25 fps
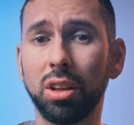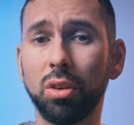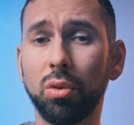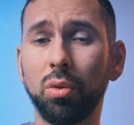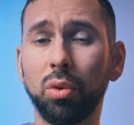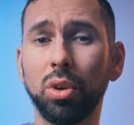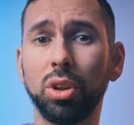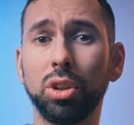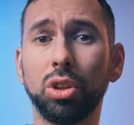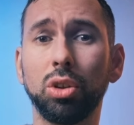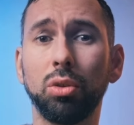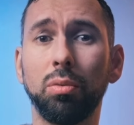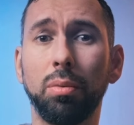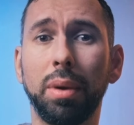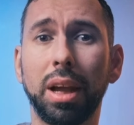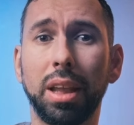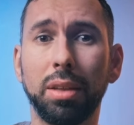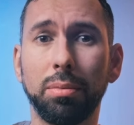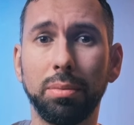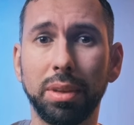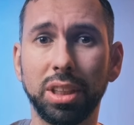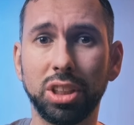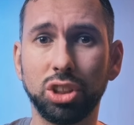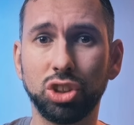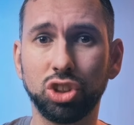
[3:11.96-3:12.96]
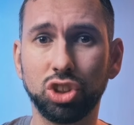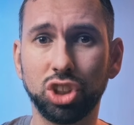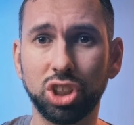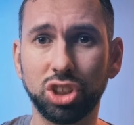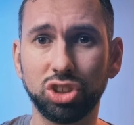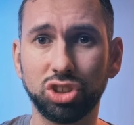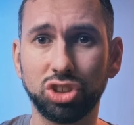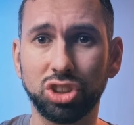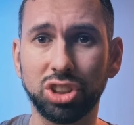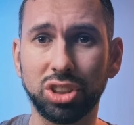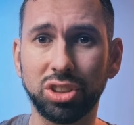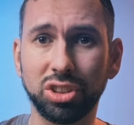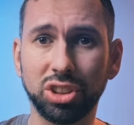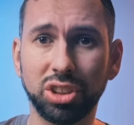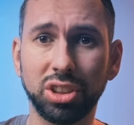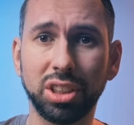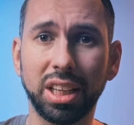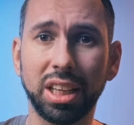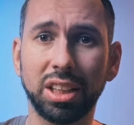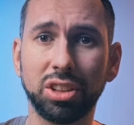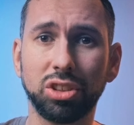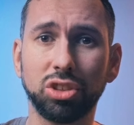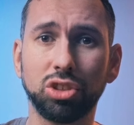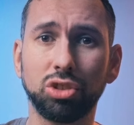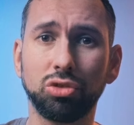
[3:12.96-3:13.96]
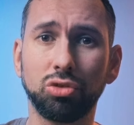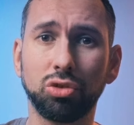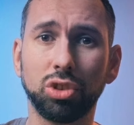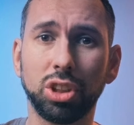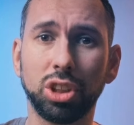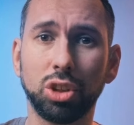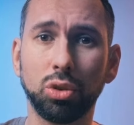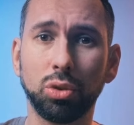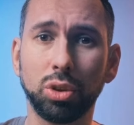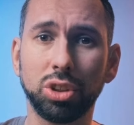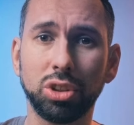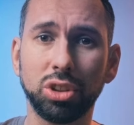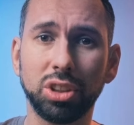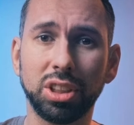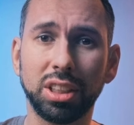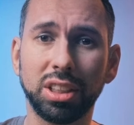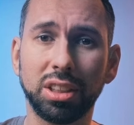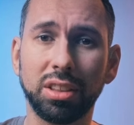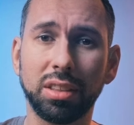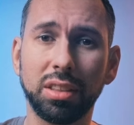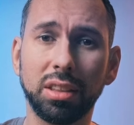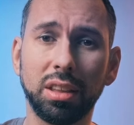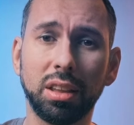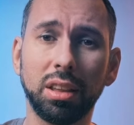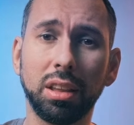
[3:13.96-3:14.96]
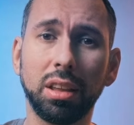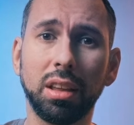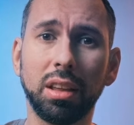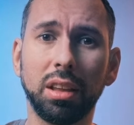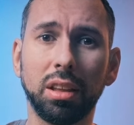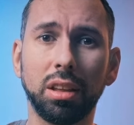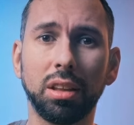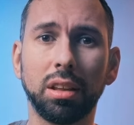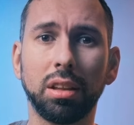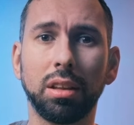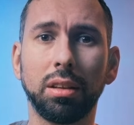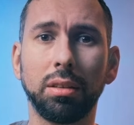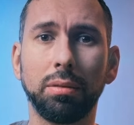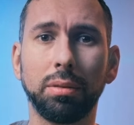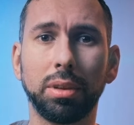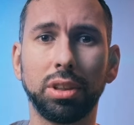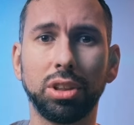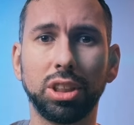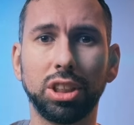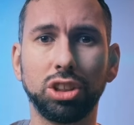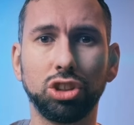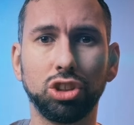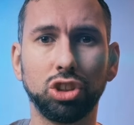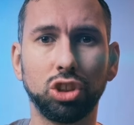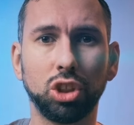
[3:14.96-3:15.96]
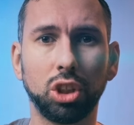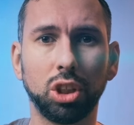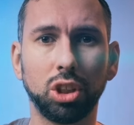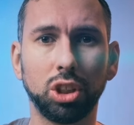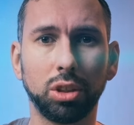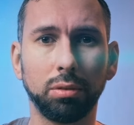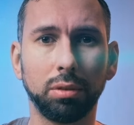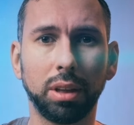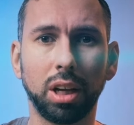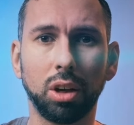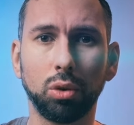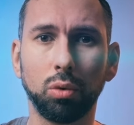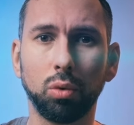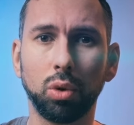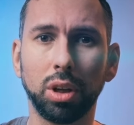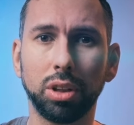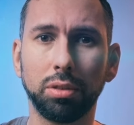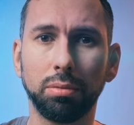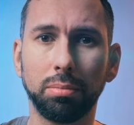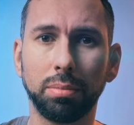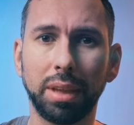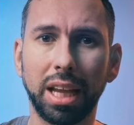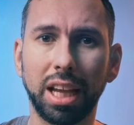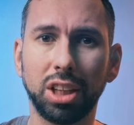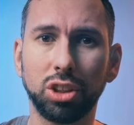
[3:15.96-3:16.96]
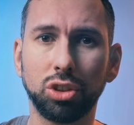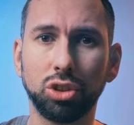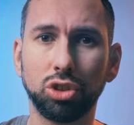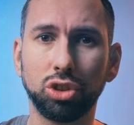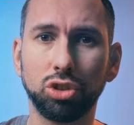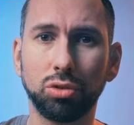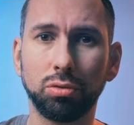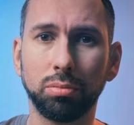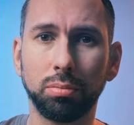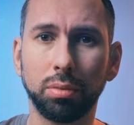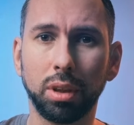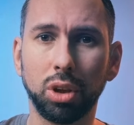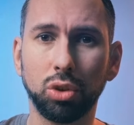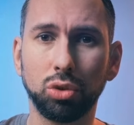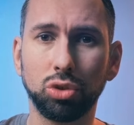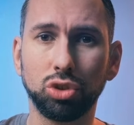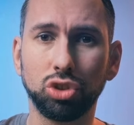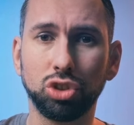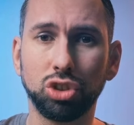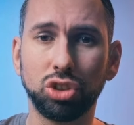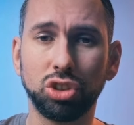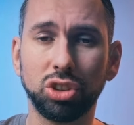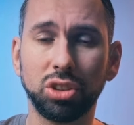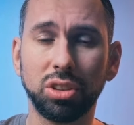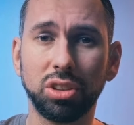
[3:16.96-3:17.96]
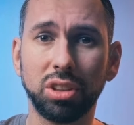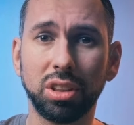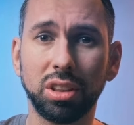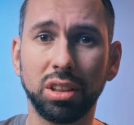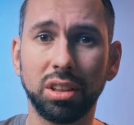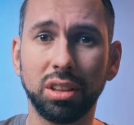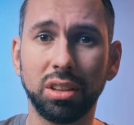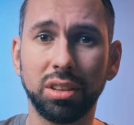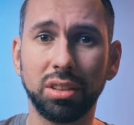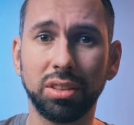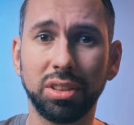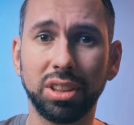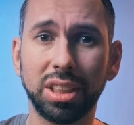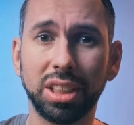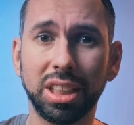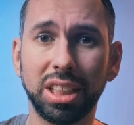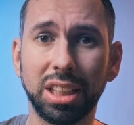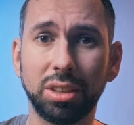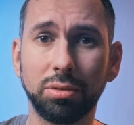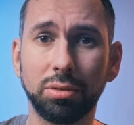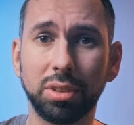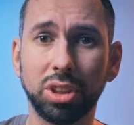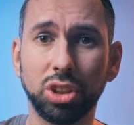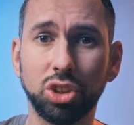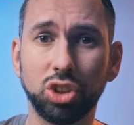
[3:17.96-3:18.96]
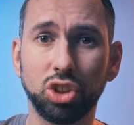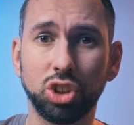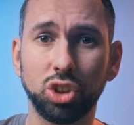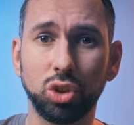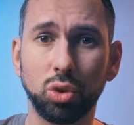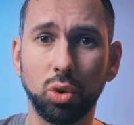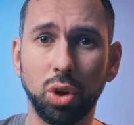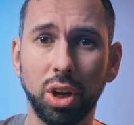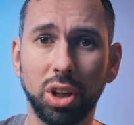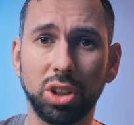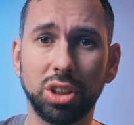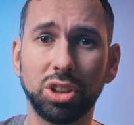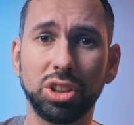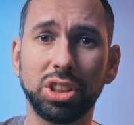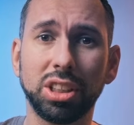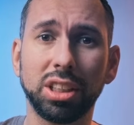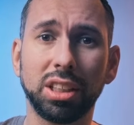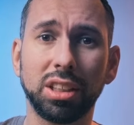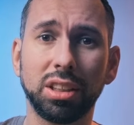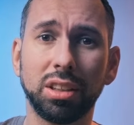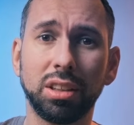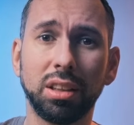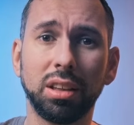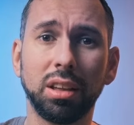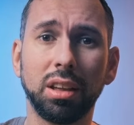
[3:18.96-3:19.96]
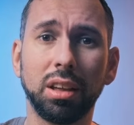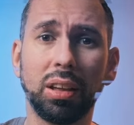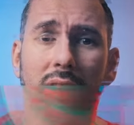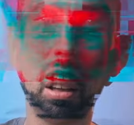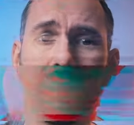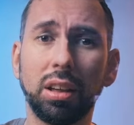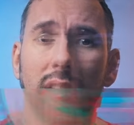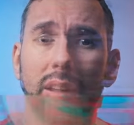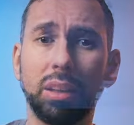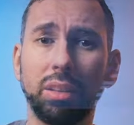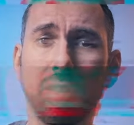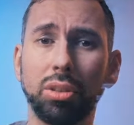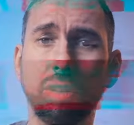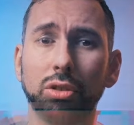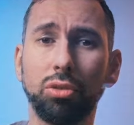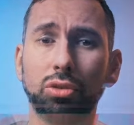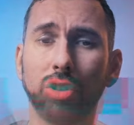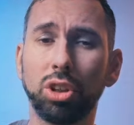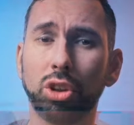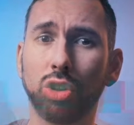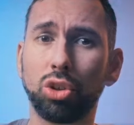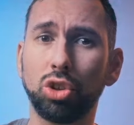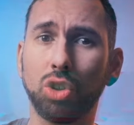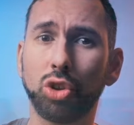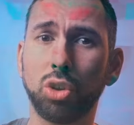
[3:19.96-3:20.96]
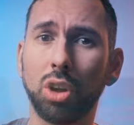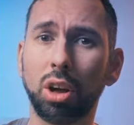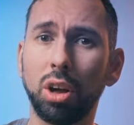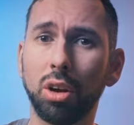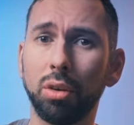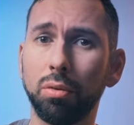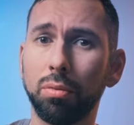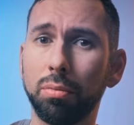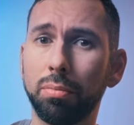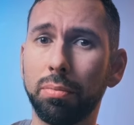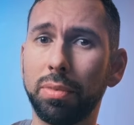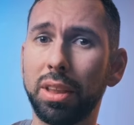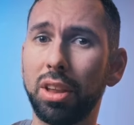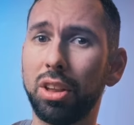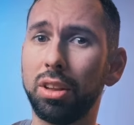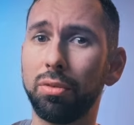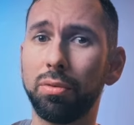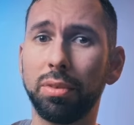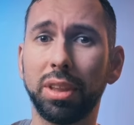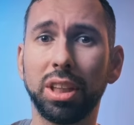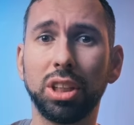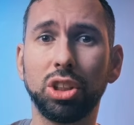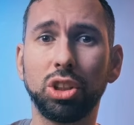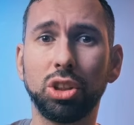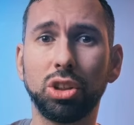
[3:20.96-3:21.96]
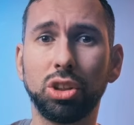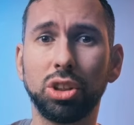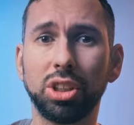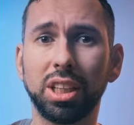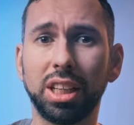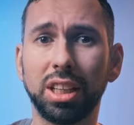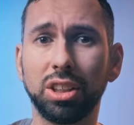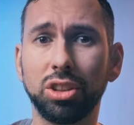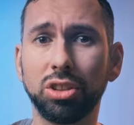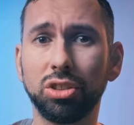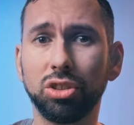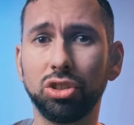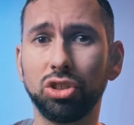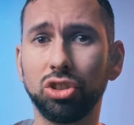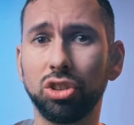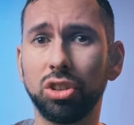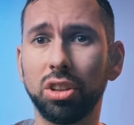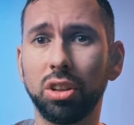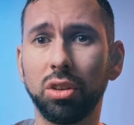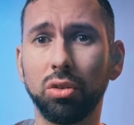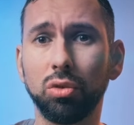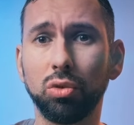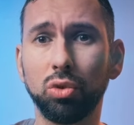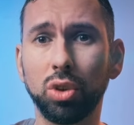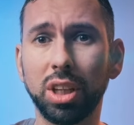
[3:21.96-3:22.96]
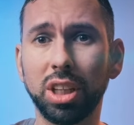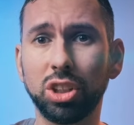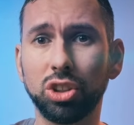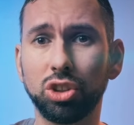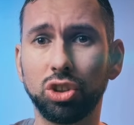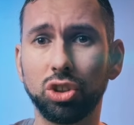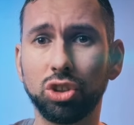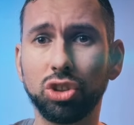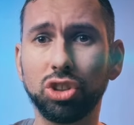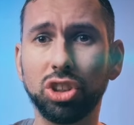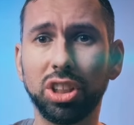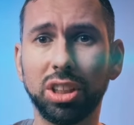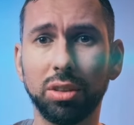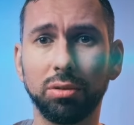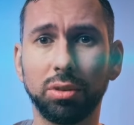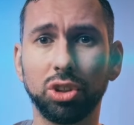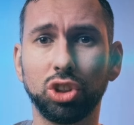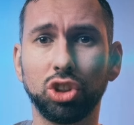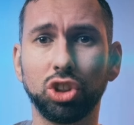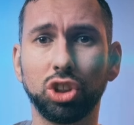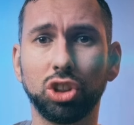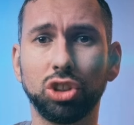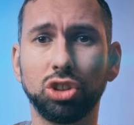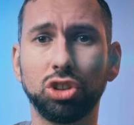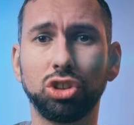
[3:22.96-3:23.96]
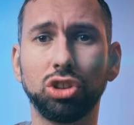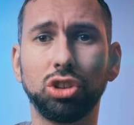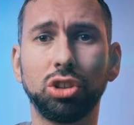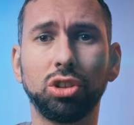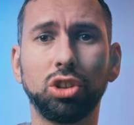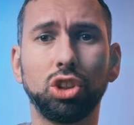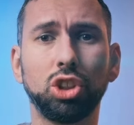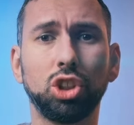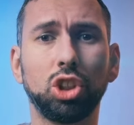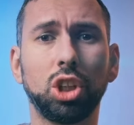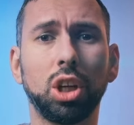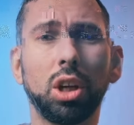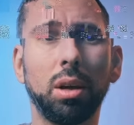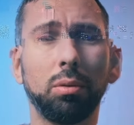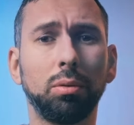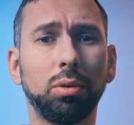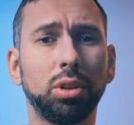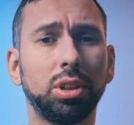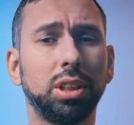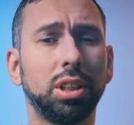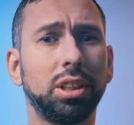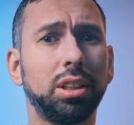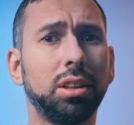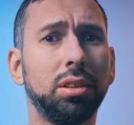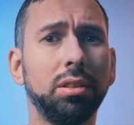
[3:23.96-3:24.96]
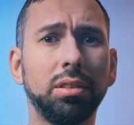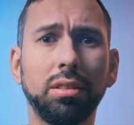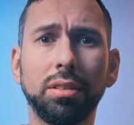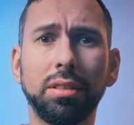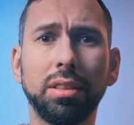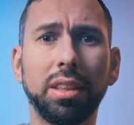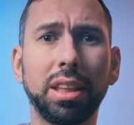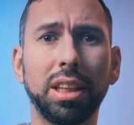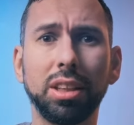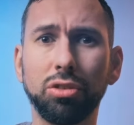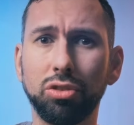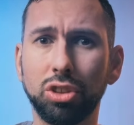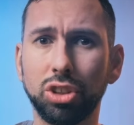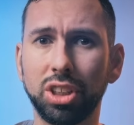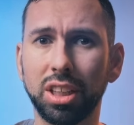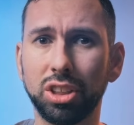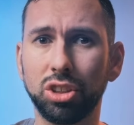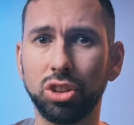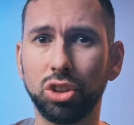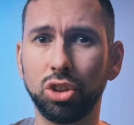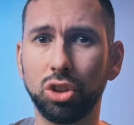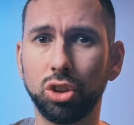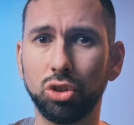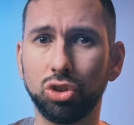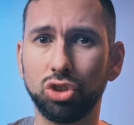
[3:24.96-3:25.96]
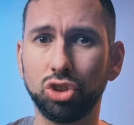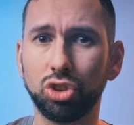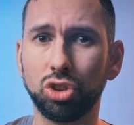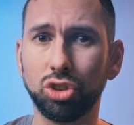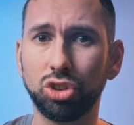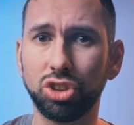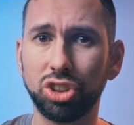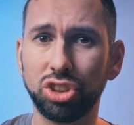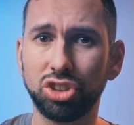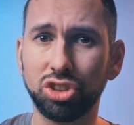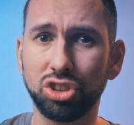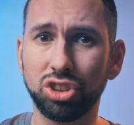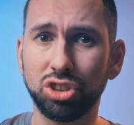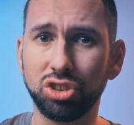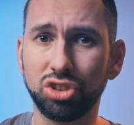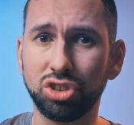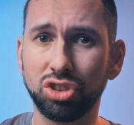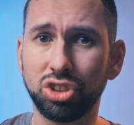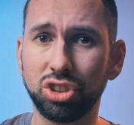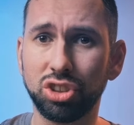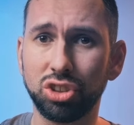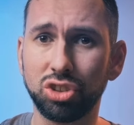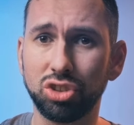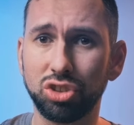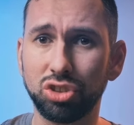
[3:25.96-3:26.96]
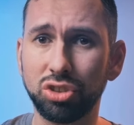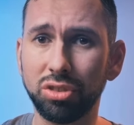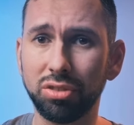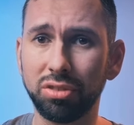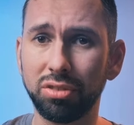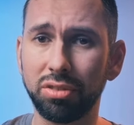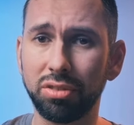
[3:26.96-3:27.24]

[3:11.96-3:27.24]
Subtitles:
where you might be adjusting the lens frequently. But let's talk about what matters most: the image quality. The Viltrox millimeter lens renders images sharply, even at closer distances.